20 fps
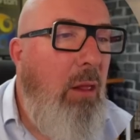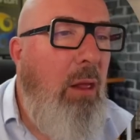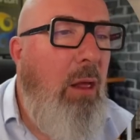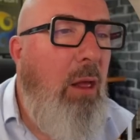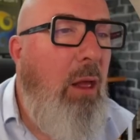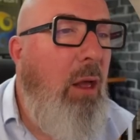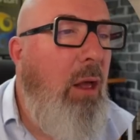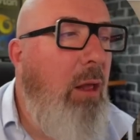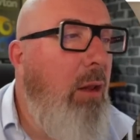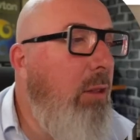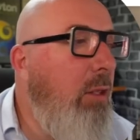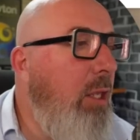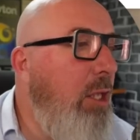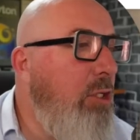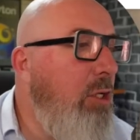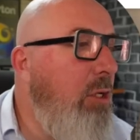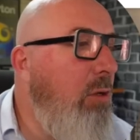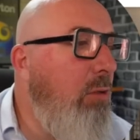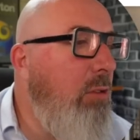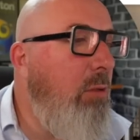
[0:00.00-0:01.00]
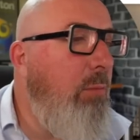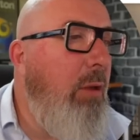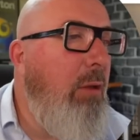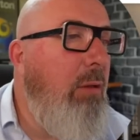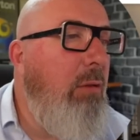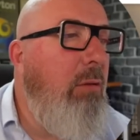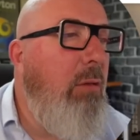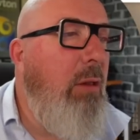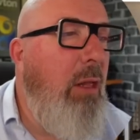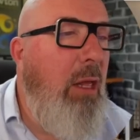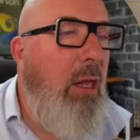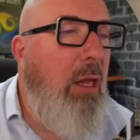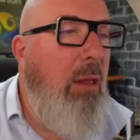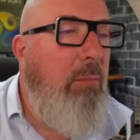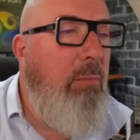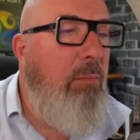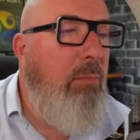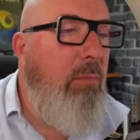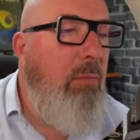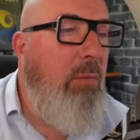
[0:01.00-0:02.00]
The kitchen looks a bit
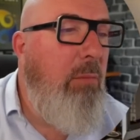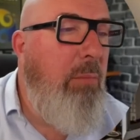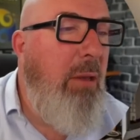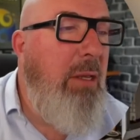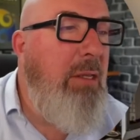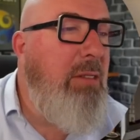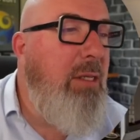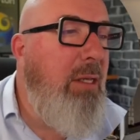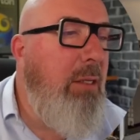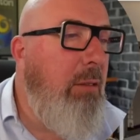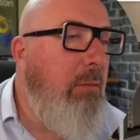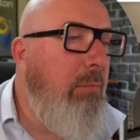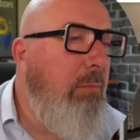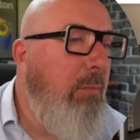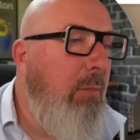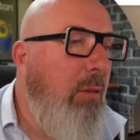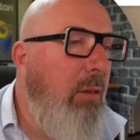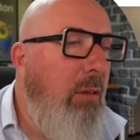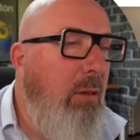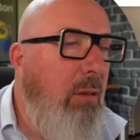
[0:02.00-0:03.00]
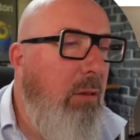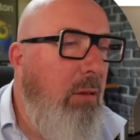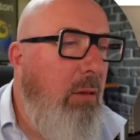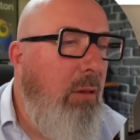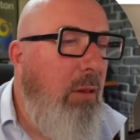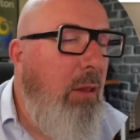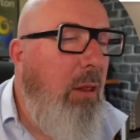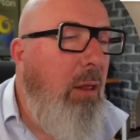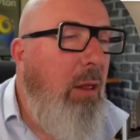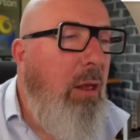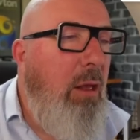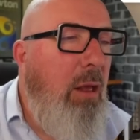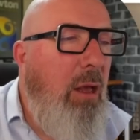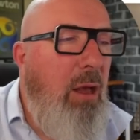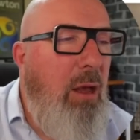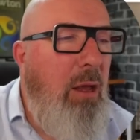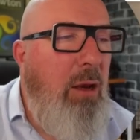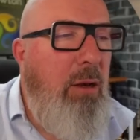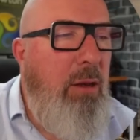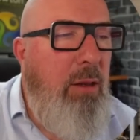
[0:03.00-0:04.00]
basic,
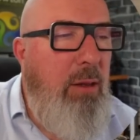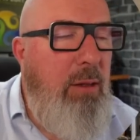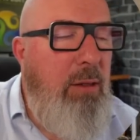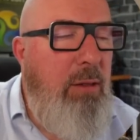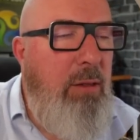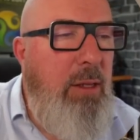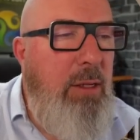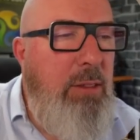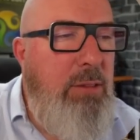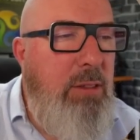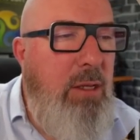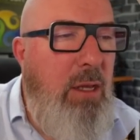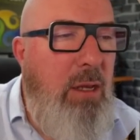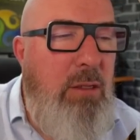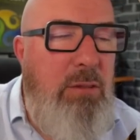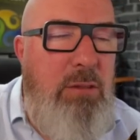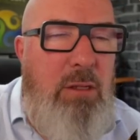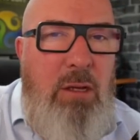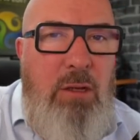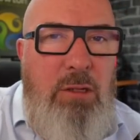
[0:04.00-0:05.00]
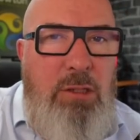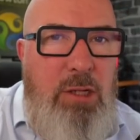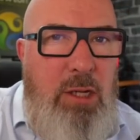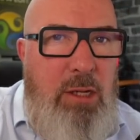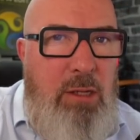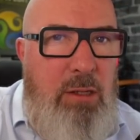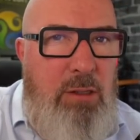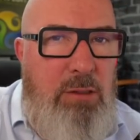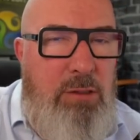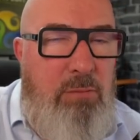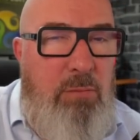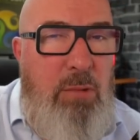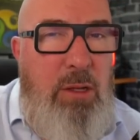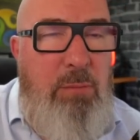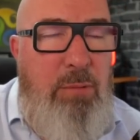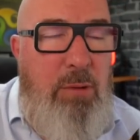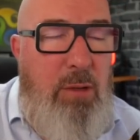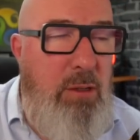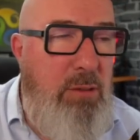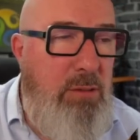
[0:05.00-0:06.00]
and these cast iron chairs, me
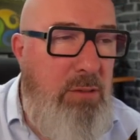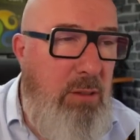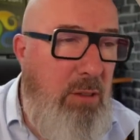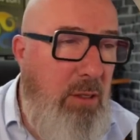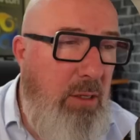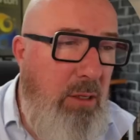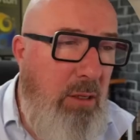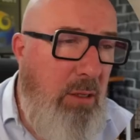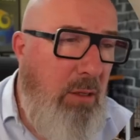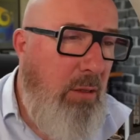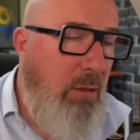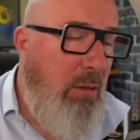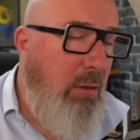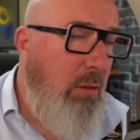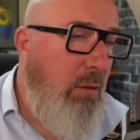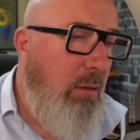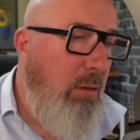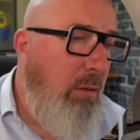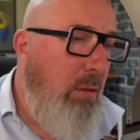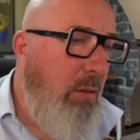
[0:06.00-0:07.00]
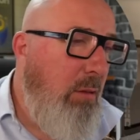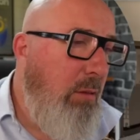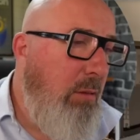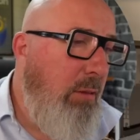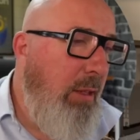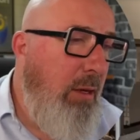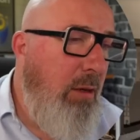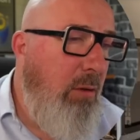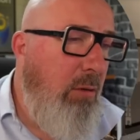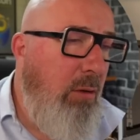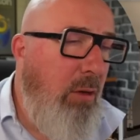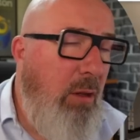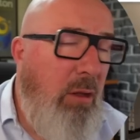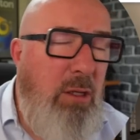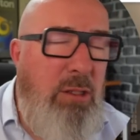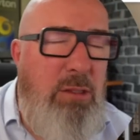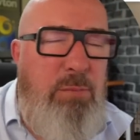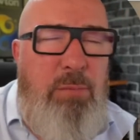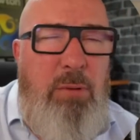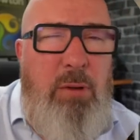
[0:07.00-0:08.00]
personally, they look
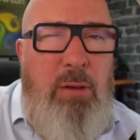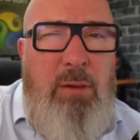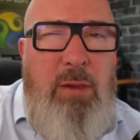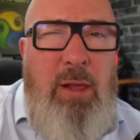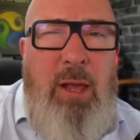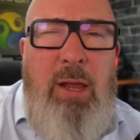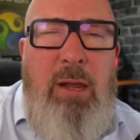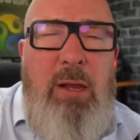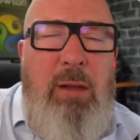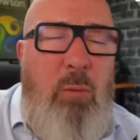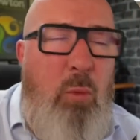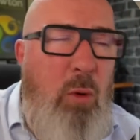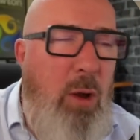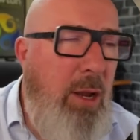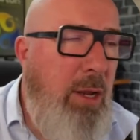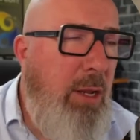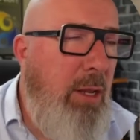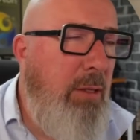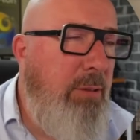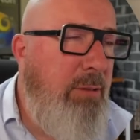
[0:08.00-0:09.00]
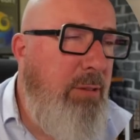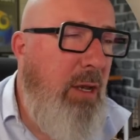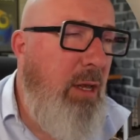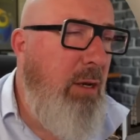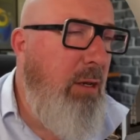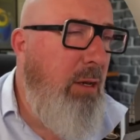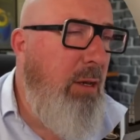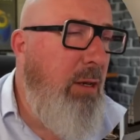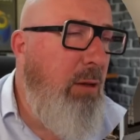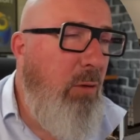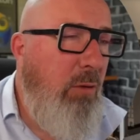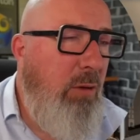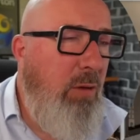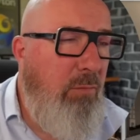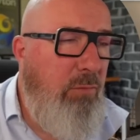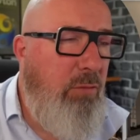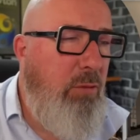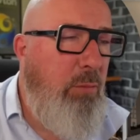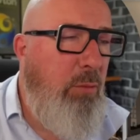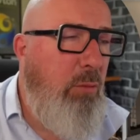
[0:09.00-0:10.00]
nice, but they weigh a ton and they're not
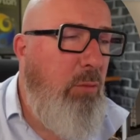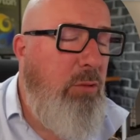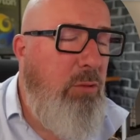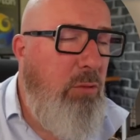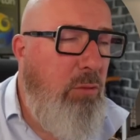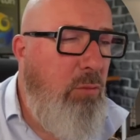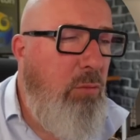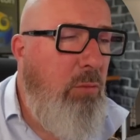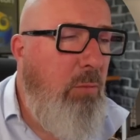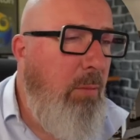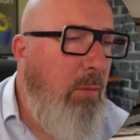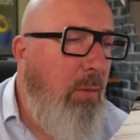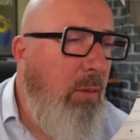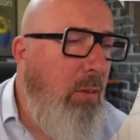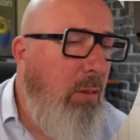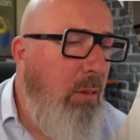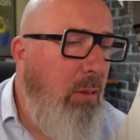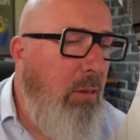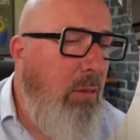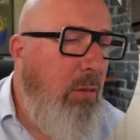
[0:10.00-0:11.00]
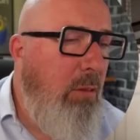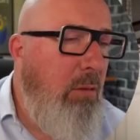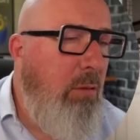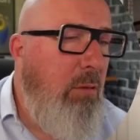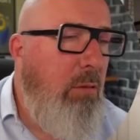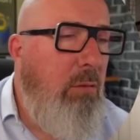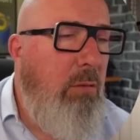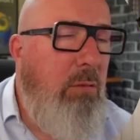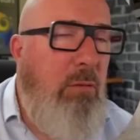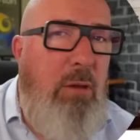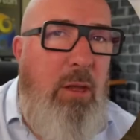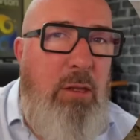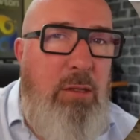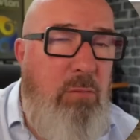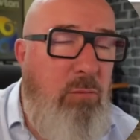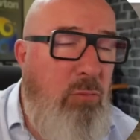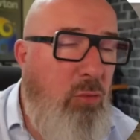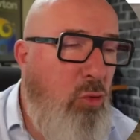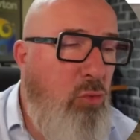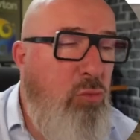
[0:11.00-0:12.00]
comfortable at all. Get
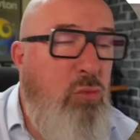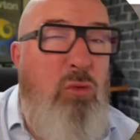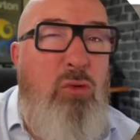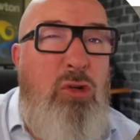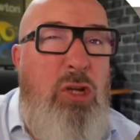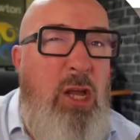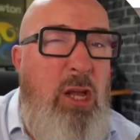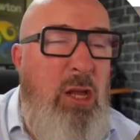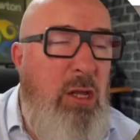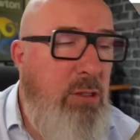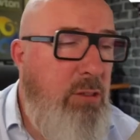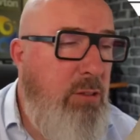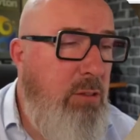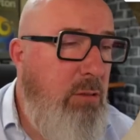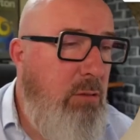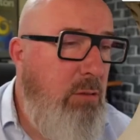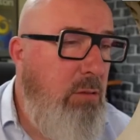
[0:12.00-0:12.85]
some normal chairs.